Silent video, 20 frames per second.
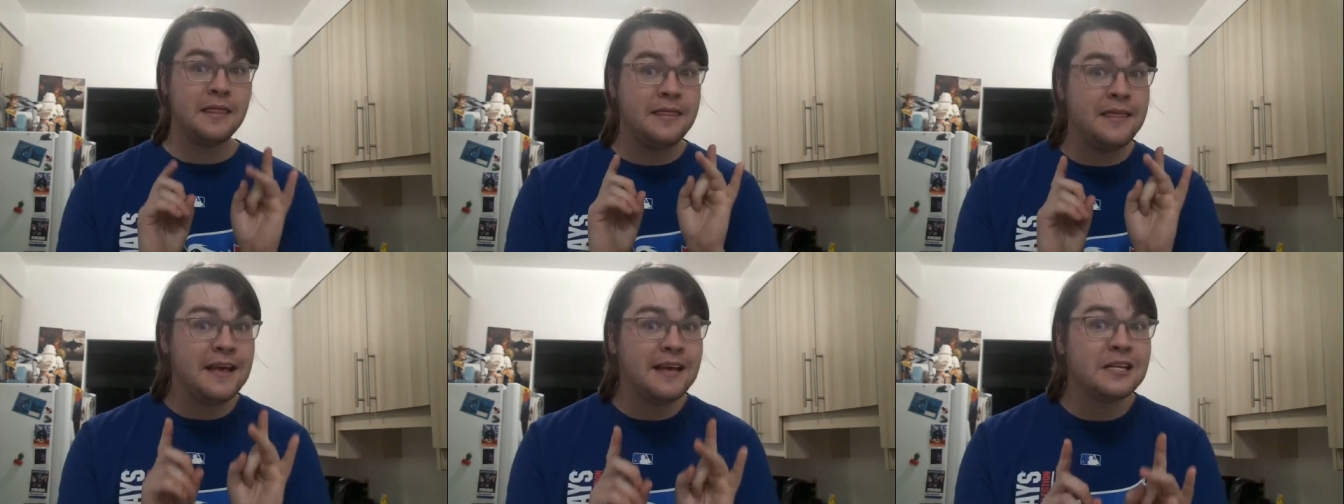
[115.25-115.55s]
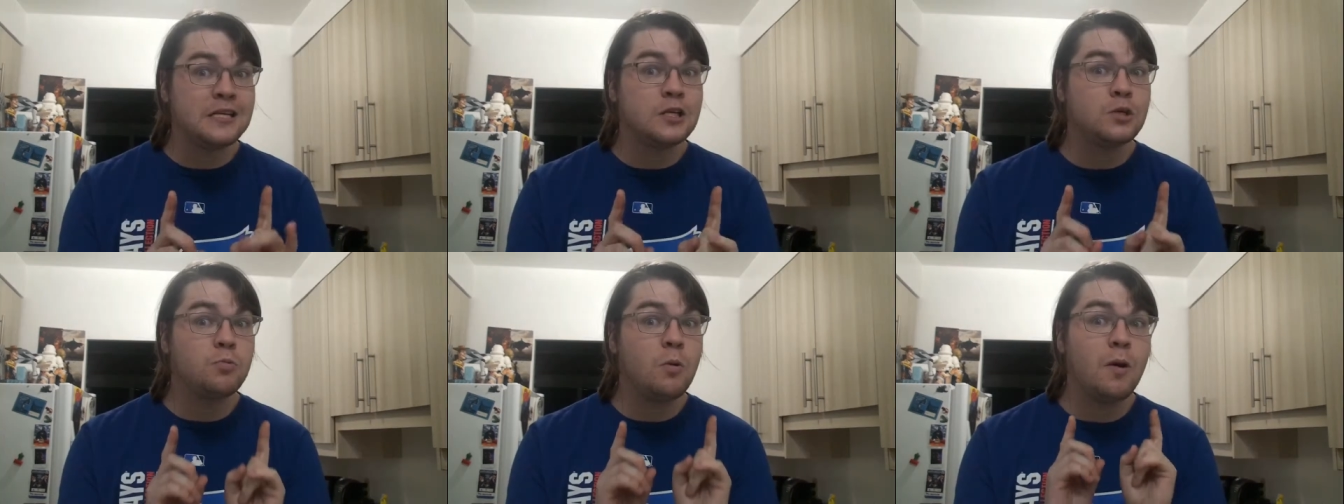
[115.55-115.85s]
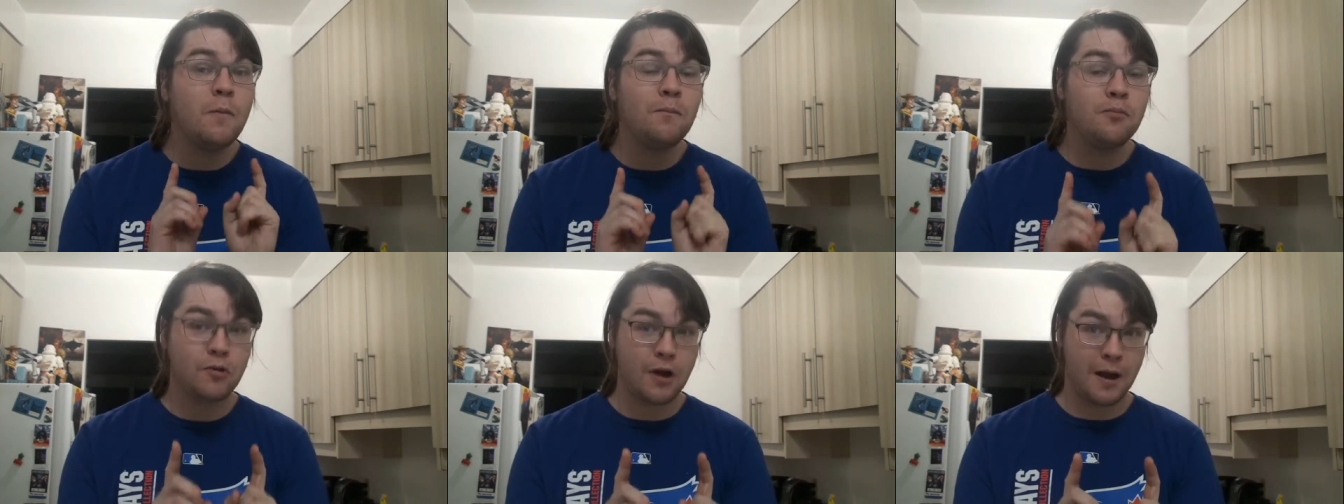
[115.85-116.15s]
This
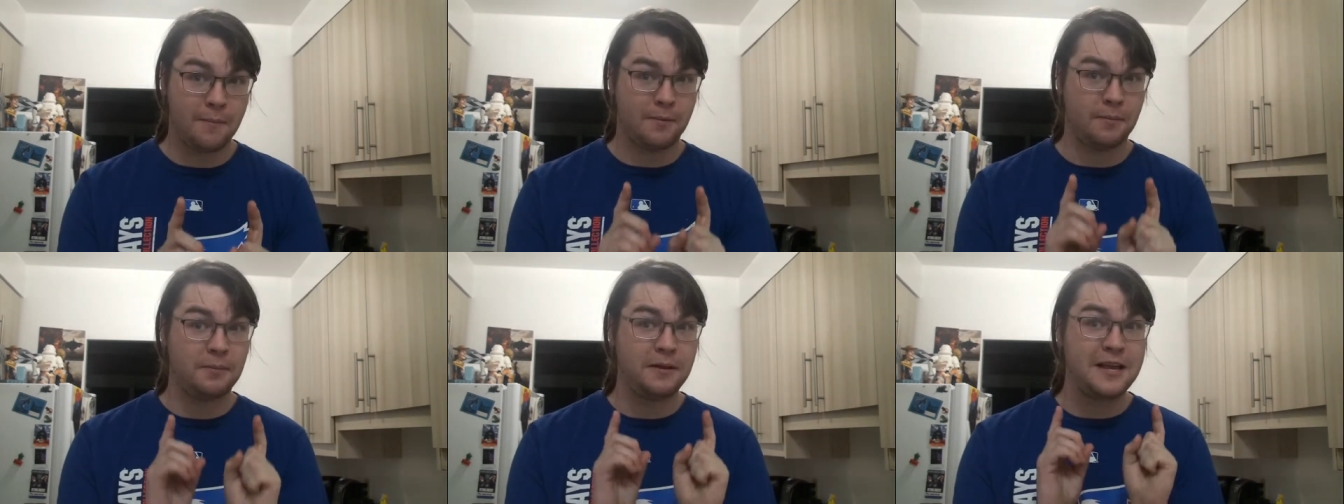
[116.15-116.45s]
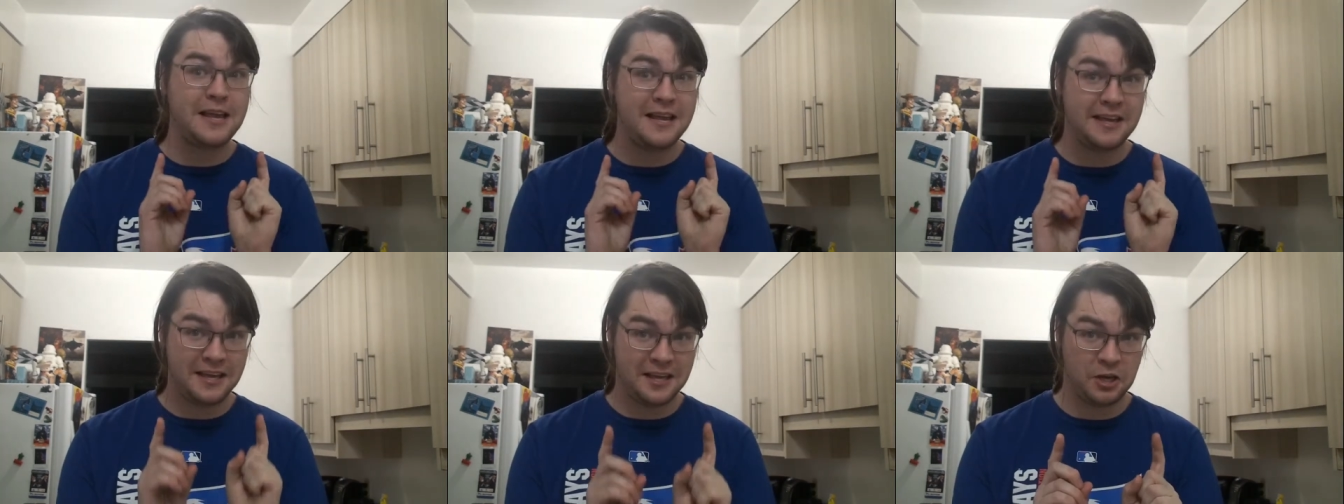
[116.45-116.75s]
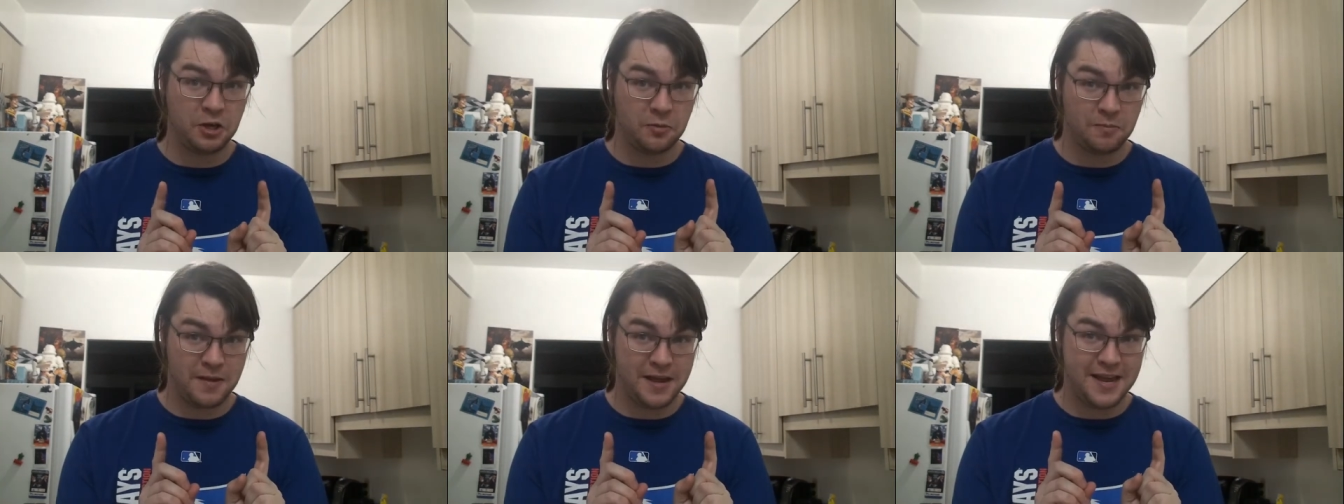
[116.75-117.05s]
will probably
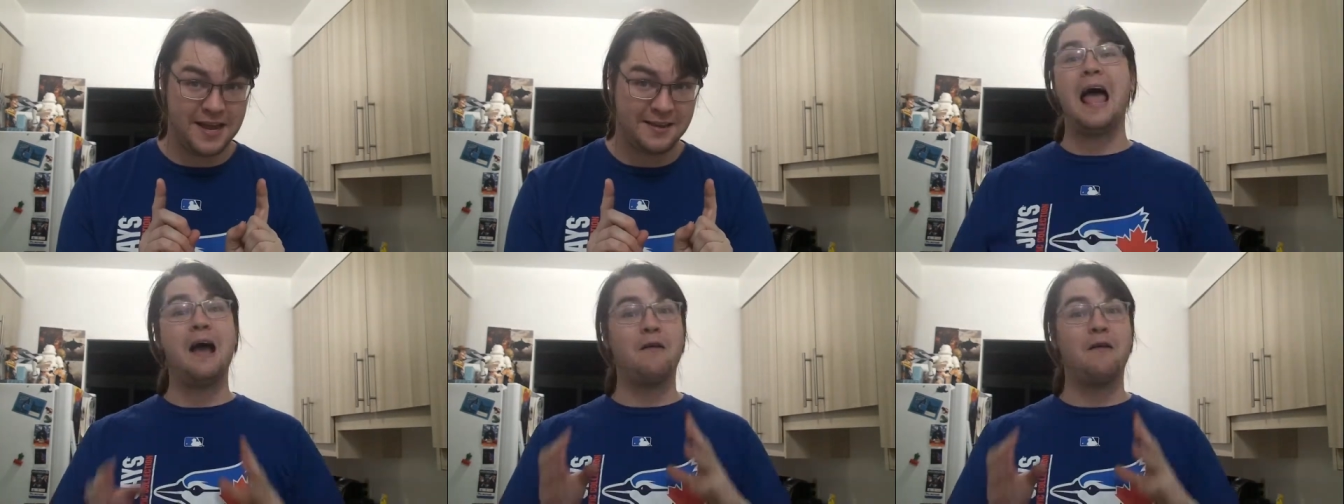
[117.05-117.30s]
kill me.